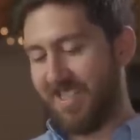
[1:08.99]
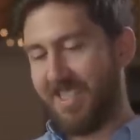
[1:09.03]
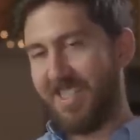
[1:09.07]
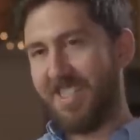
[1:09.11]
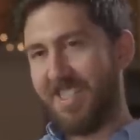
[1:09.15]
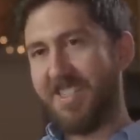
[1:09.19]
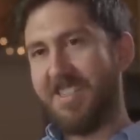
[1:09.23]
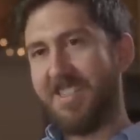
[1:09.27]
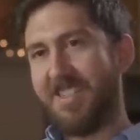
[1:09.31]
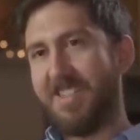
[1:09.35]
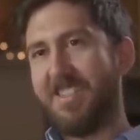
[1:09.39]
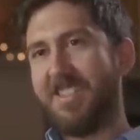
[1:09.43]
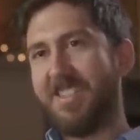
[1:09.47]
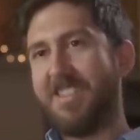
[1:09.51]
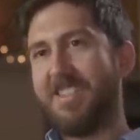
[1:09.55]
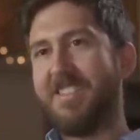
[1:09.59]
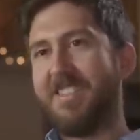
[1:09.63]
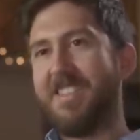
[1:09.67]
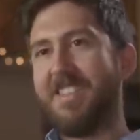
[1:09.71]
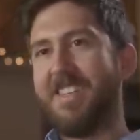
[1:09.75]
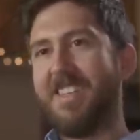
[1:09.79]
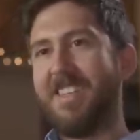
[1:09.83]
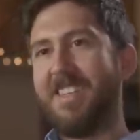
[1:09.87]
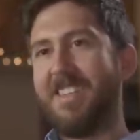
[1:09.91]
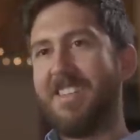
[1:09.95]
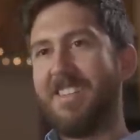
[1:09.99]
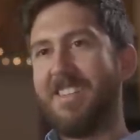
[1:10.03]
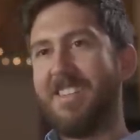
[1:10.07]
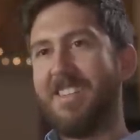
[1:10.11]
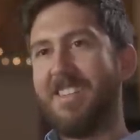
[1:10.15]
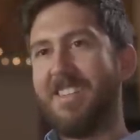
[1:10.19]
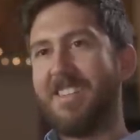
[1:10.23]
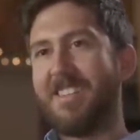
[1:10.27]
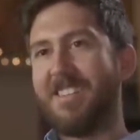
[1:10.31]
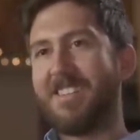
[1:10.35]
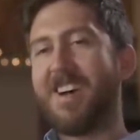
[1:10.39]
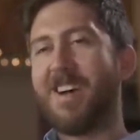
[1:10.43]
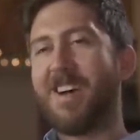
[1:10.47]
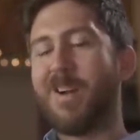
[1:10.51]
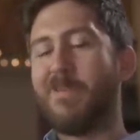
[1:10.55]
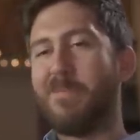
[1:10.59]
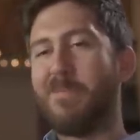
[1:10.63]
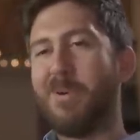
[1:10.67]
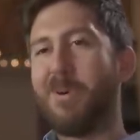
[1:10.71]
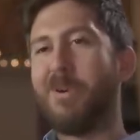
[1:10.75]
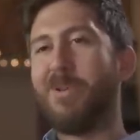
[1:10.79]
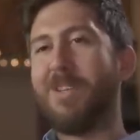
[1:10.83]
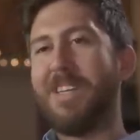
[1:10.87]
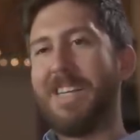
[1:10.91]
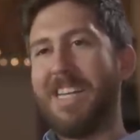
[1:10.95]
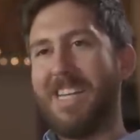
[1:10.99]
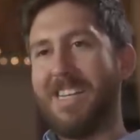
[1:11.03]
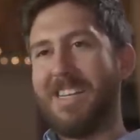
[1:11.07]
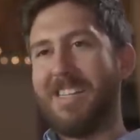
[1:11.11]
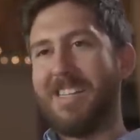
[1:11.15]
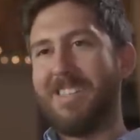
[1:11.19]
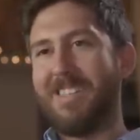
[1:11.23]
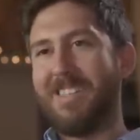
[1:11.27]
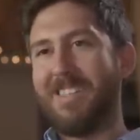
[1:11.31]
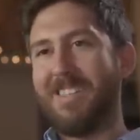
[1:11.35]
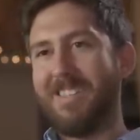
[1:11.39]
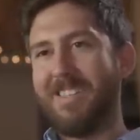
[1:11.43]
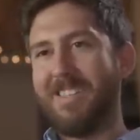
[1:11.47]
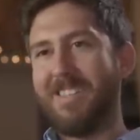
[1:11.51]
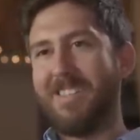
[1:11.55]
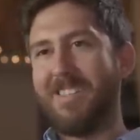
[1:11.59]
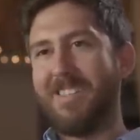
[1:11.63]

Here, this is it. It's got a bowling alley.